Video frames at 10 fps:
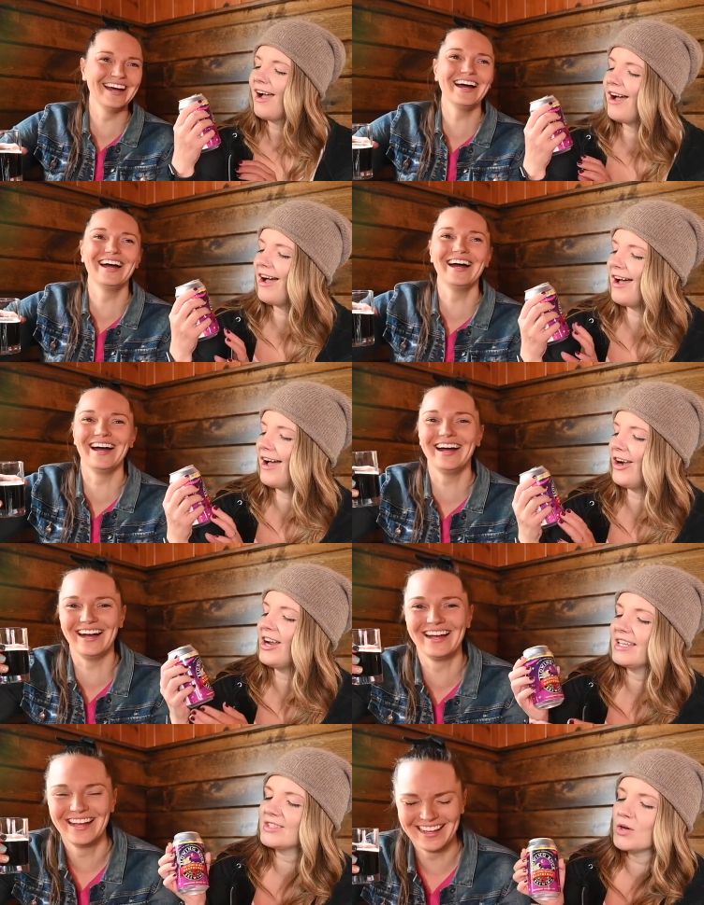Speaker 1: Uh, all
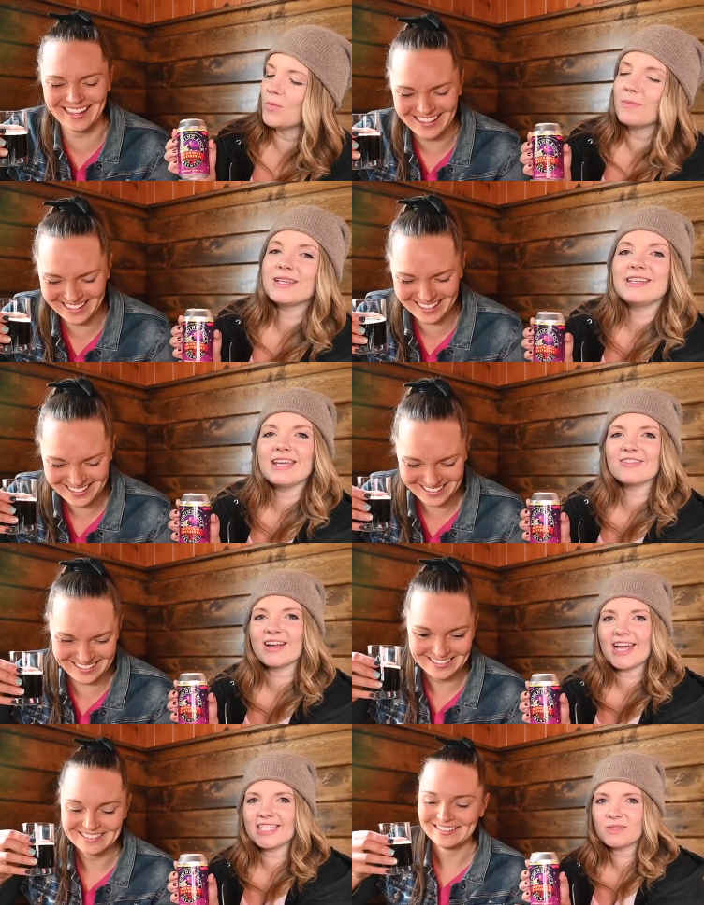right, so Midnight
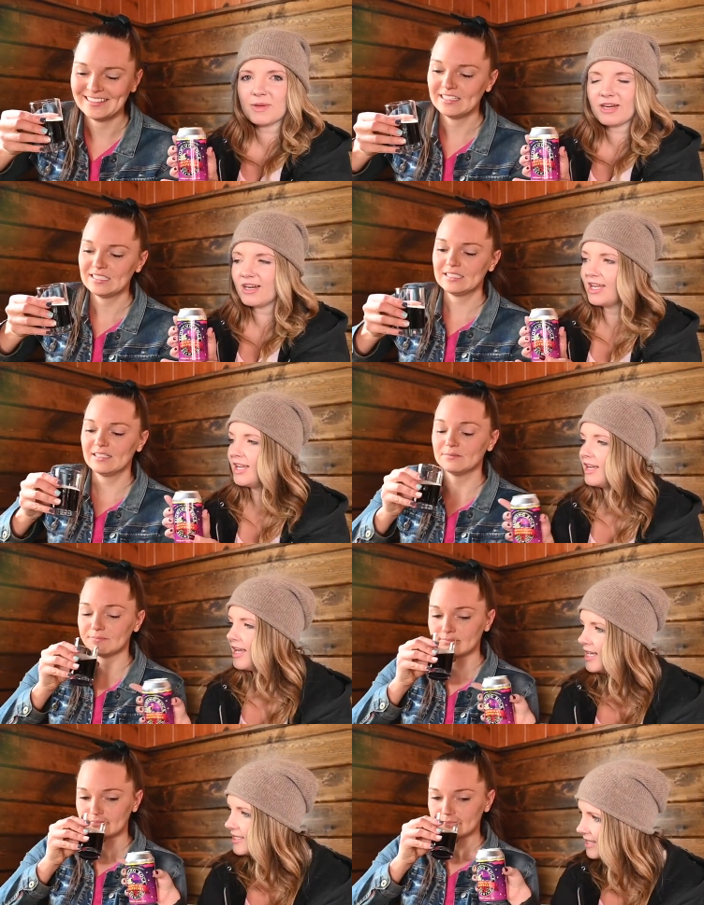Raspberry
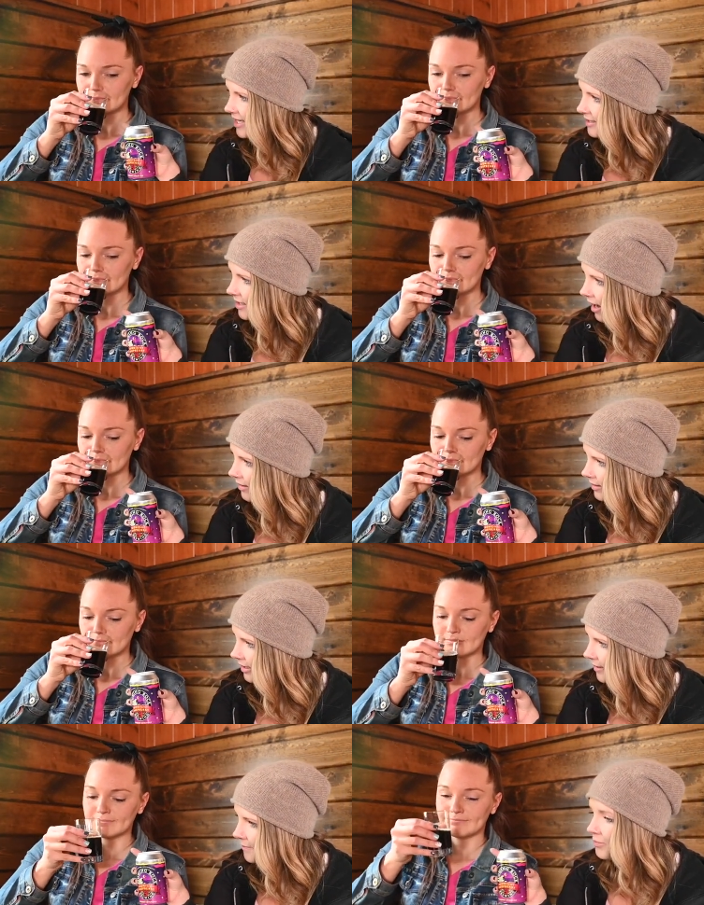is this color,
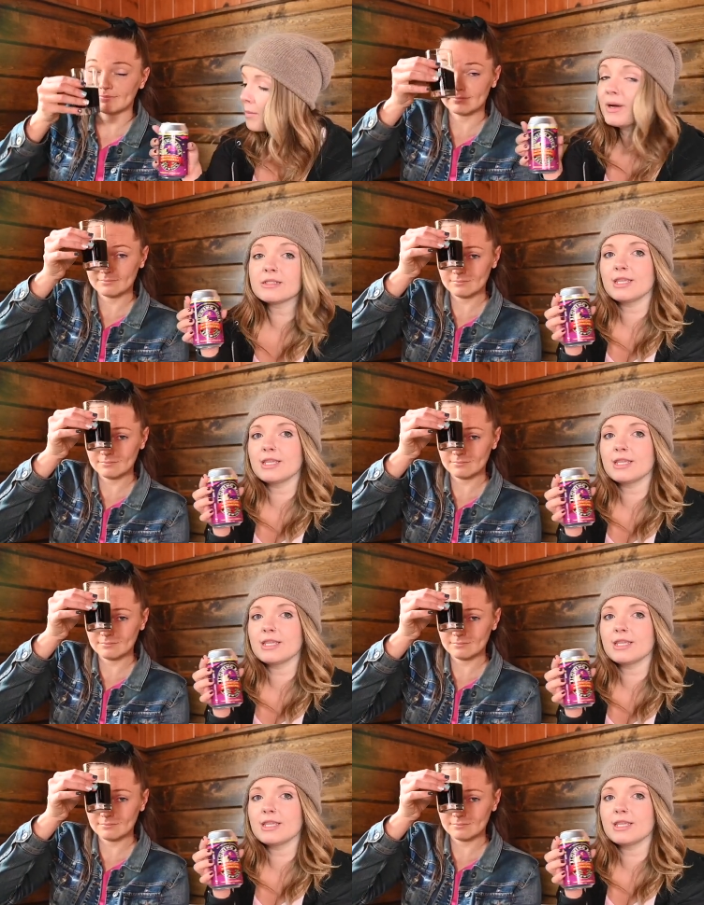but